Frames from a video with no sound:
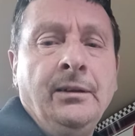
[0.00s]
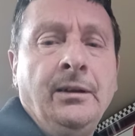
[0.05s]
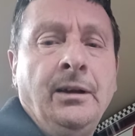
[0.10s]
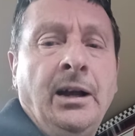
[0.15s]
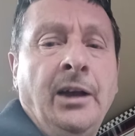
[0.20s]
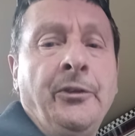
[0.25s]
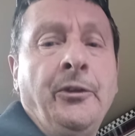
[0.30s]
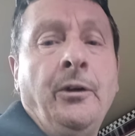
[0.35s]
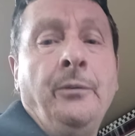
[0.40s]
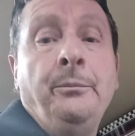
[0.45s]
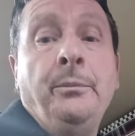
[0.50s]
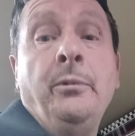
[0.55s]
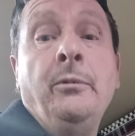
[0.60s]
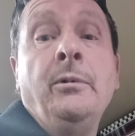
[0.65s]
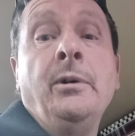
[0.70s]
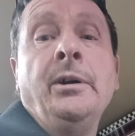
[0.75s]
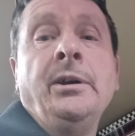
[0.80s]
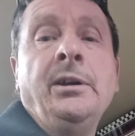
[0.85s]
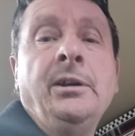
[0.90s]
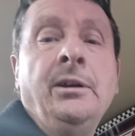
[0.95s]
I thought,
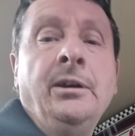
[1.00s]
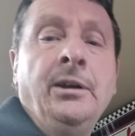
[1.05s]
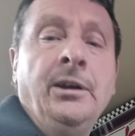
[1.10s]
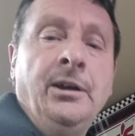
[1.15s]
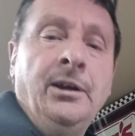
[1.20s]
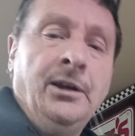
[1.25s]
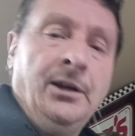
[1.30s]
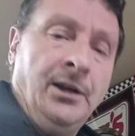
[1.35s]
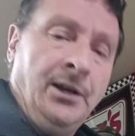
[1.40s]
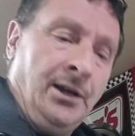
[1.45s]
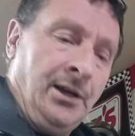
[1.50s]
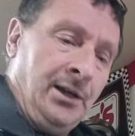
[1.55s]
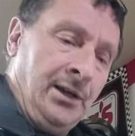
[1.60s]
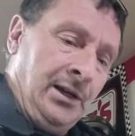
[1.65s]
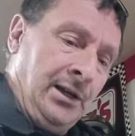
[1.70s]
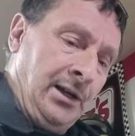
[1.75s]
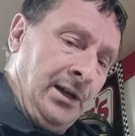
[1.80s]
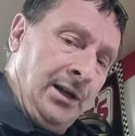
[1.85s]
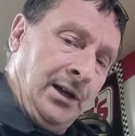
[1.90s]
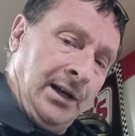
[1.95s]
boy,
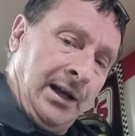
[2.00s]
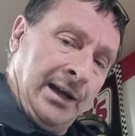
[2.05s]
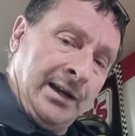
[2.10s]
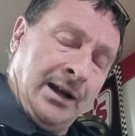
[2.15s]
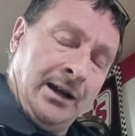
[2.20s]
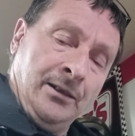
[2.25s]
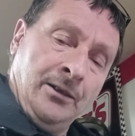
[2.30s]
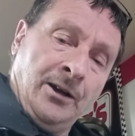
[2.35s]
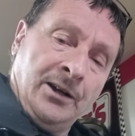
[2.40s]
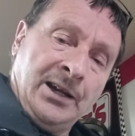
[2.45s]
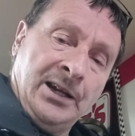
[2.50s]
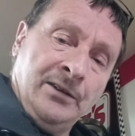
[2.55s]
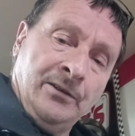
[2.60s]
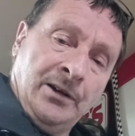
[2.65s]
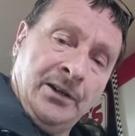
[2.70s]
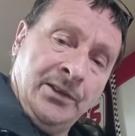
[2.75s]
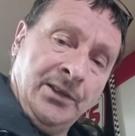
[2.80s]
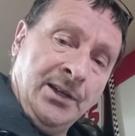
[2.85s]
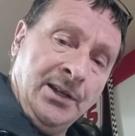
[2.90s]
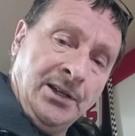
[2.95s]
I got lucky
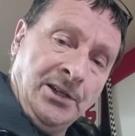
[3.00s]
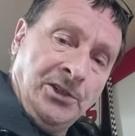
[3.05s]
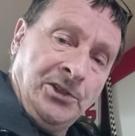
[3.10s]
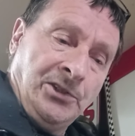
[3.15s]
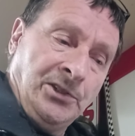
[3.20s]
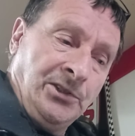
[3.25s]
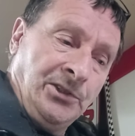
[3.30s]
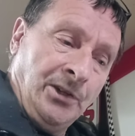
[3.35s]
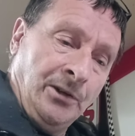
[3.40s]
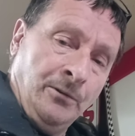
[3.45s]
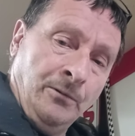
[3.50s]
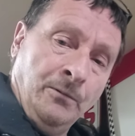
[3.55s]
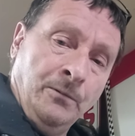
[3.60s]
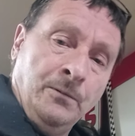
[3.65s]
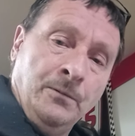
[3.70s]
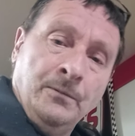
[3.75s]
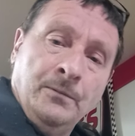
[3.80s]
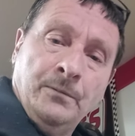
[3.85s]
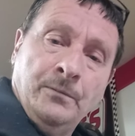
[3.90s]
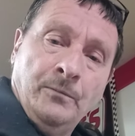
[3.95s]
on this. So
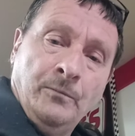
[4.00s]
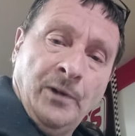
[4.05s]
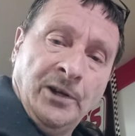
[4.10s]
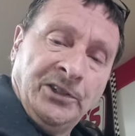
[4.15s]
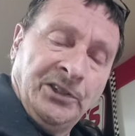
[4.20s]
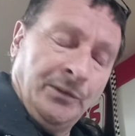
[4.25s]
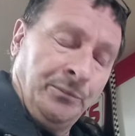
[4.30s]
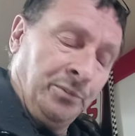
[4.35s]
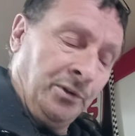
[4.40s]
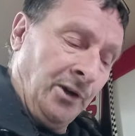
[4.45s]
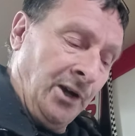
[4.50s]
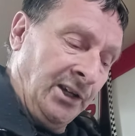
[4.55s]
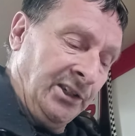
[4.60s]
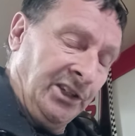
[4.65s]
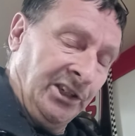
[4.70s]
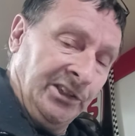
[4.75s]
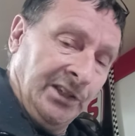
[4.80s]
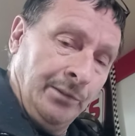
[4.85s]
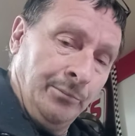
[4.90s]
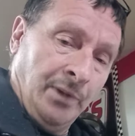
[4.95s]
what
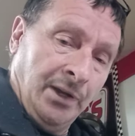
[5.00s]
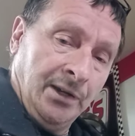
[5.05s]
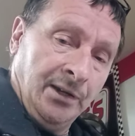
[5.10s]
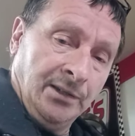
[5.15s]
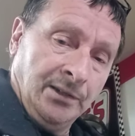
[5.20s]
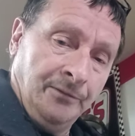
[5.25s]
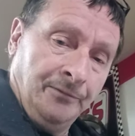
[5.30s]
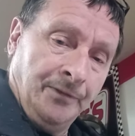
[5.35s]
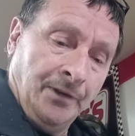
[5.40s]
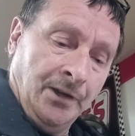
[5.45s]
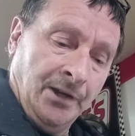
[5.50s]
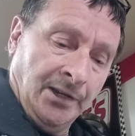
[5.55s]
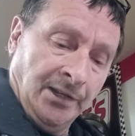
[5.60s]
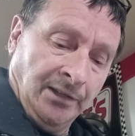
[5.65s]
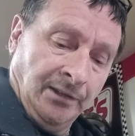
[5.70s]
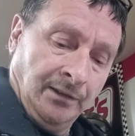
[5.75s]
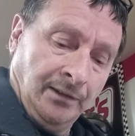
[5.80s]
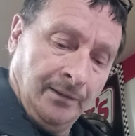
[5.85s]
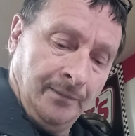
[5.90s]
surprises am I going to find?